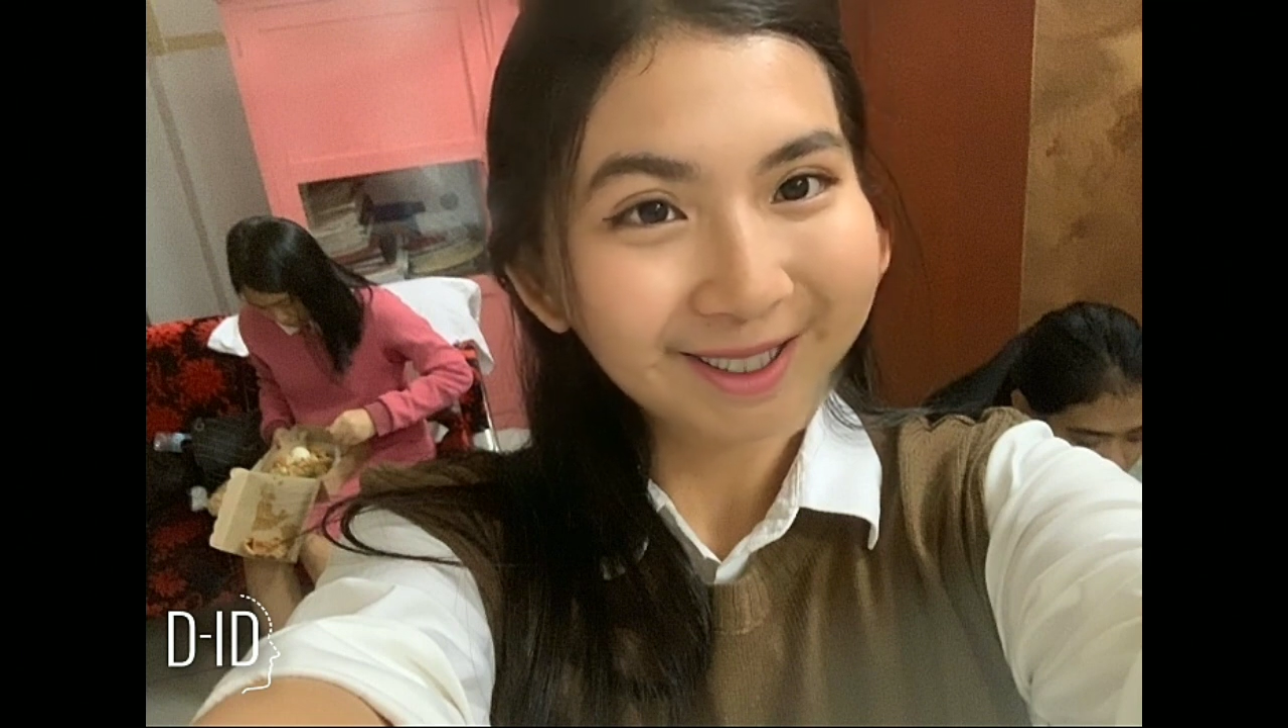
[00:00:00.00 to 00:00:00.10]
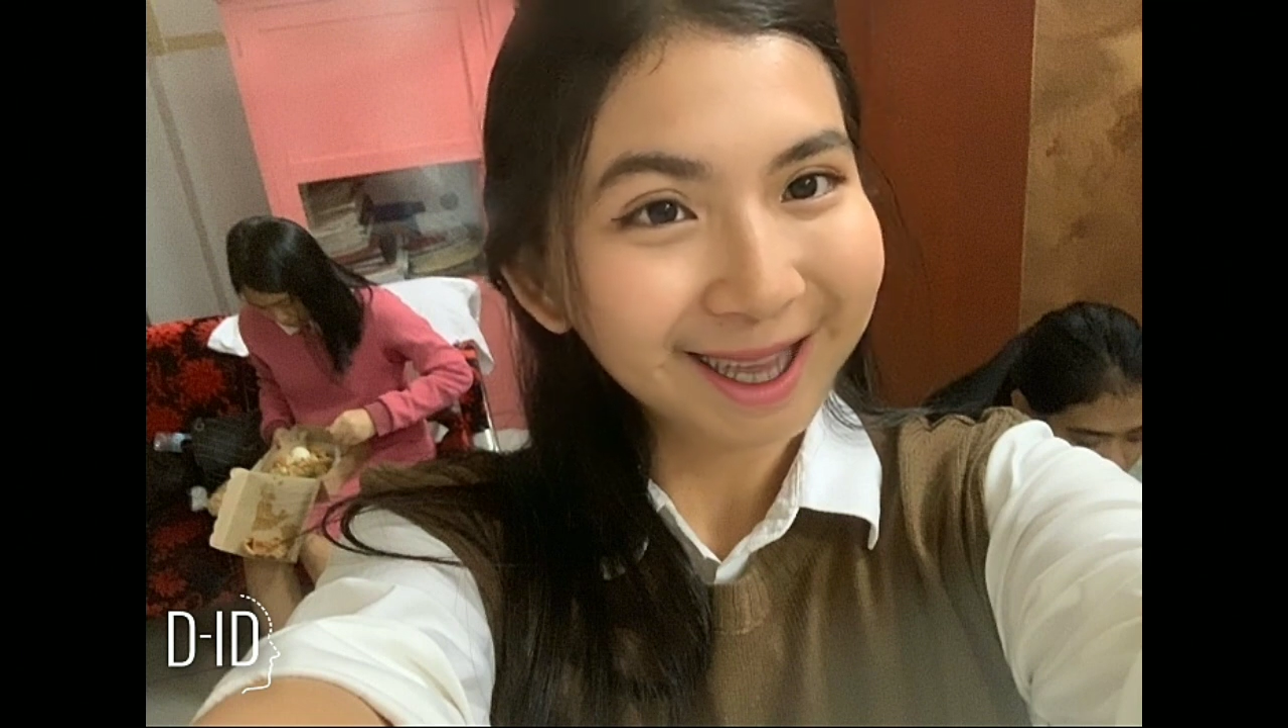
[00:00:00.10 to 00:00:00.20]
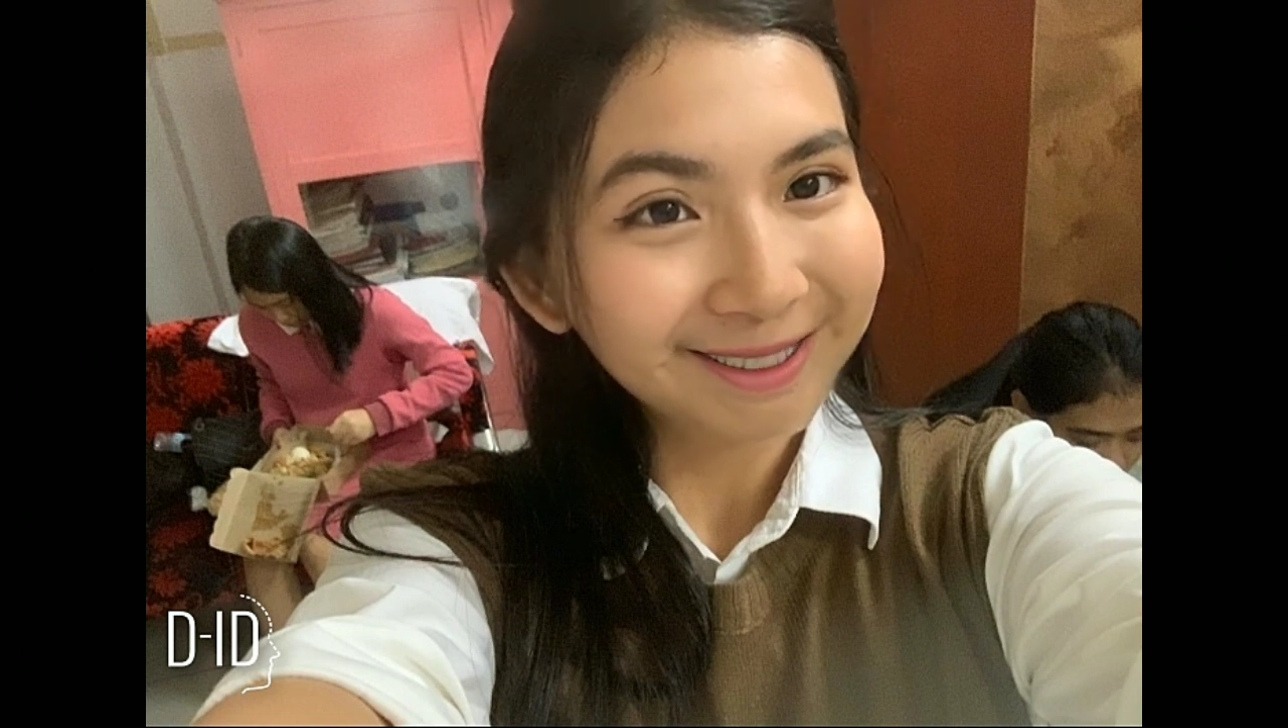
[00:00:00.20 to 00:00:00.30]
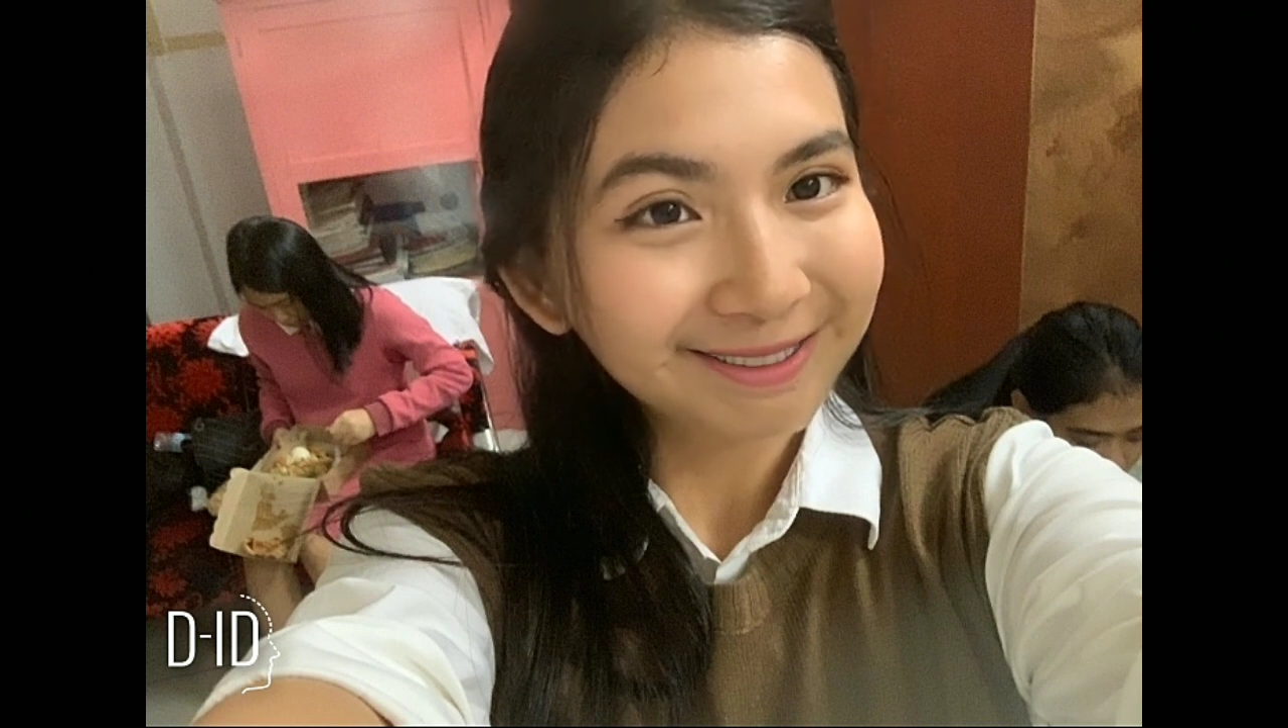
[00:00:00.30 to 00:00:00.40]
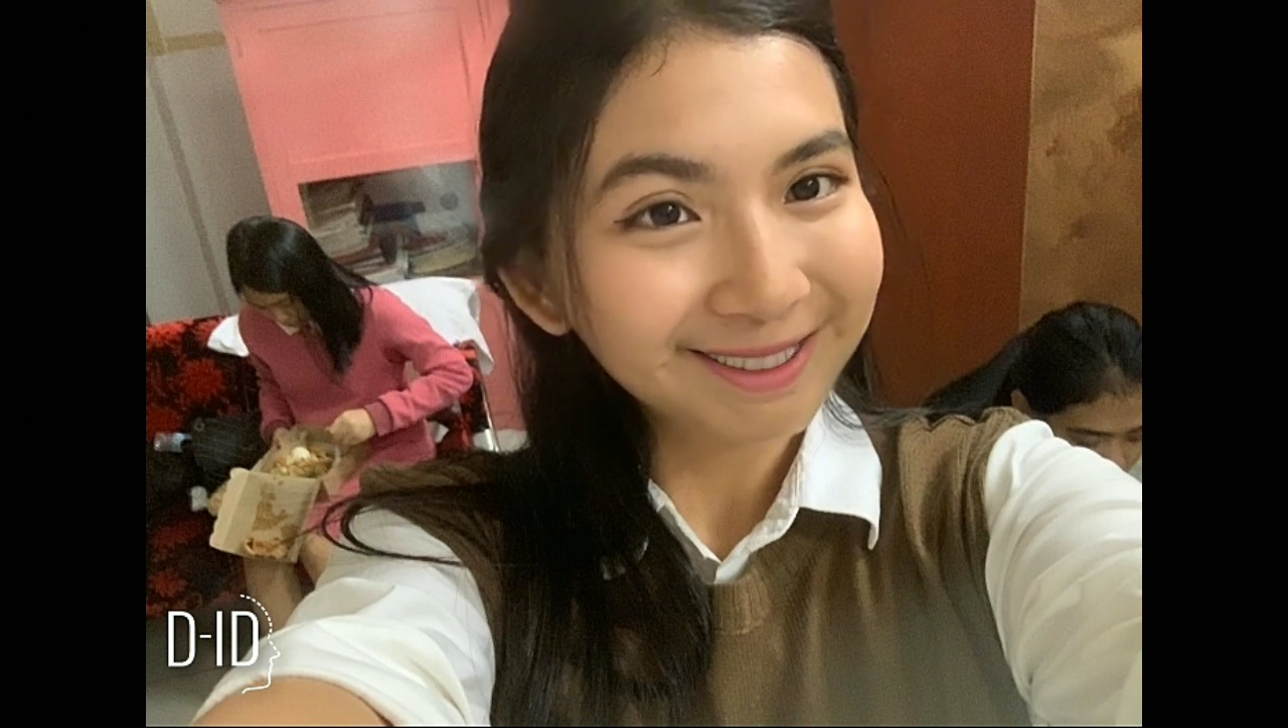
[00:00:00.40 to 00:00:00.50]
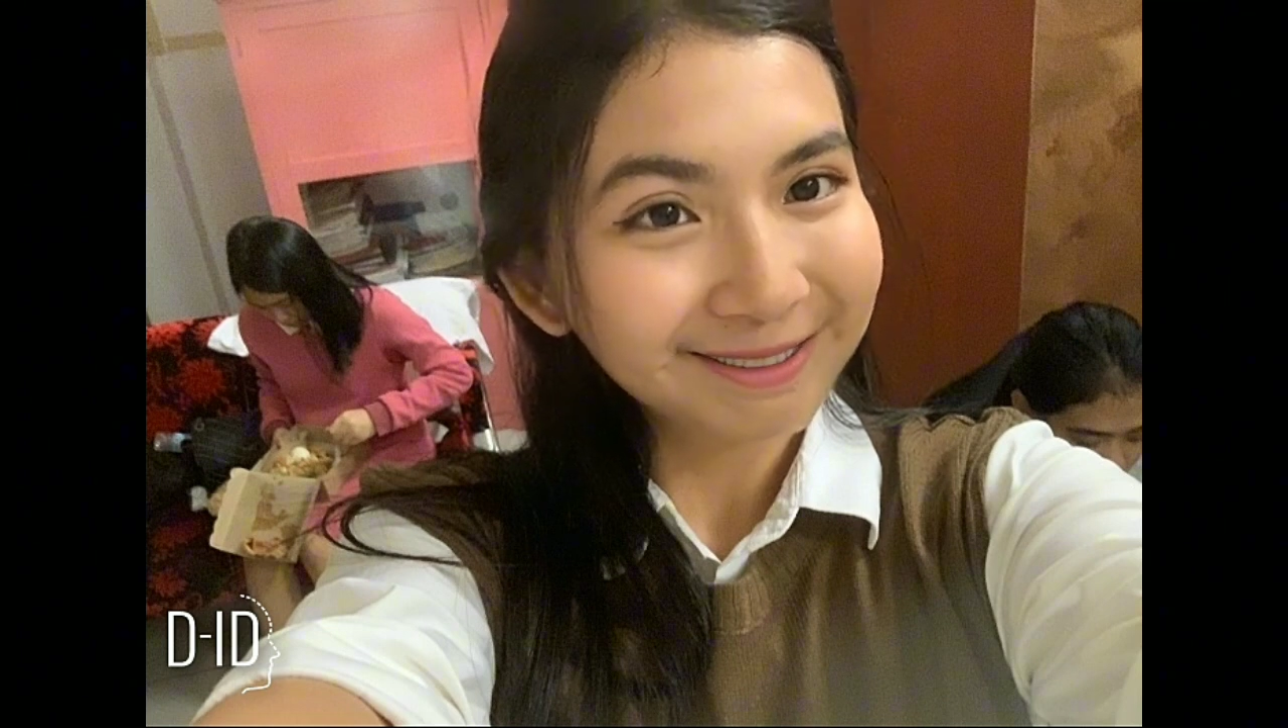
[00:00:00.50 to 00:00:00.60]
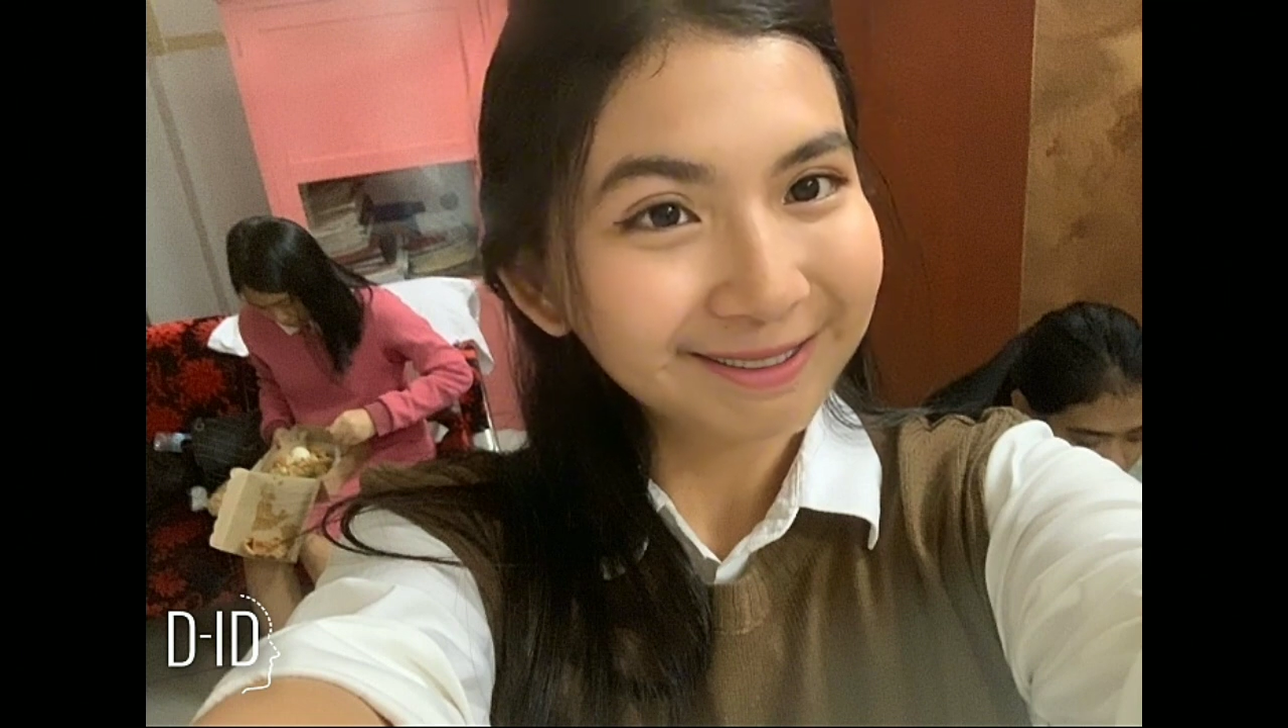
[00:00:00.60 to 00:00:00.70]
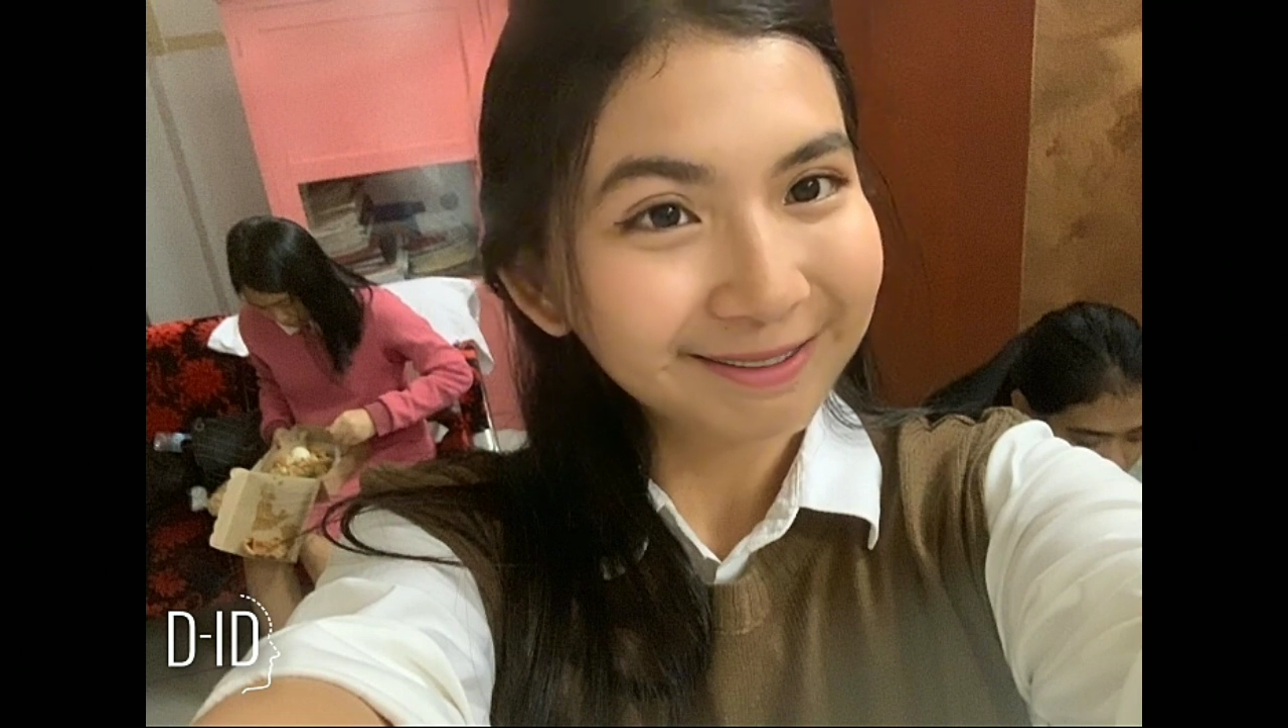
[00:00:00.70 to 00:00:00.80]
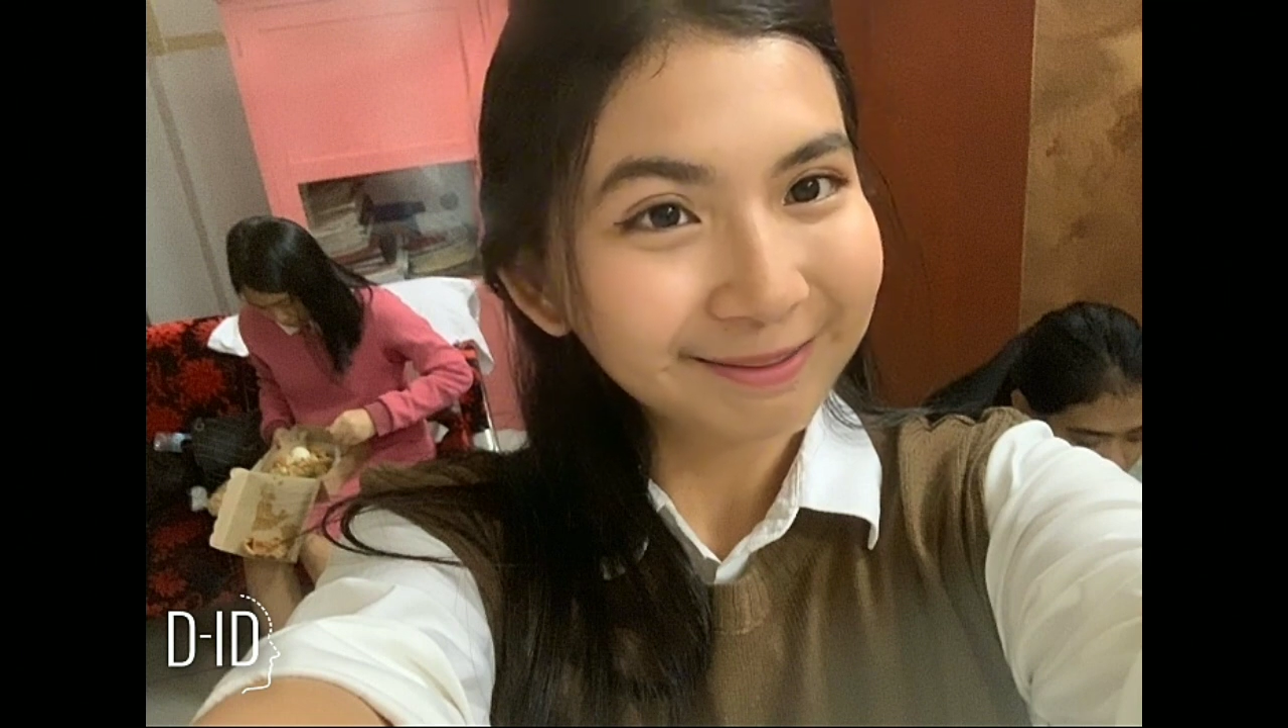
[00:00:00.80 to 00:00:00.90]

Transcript: analysis.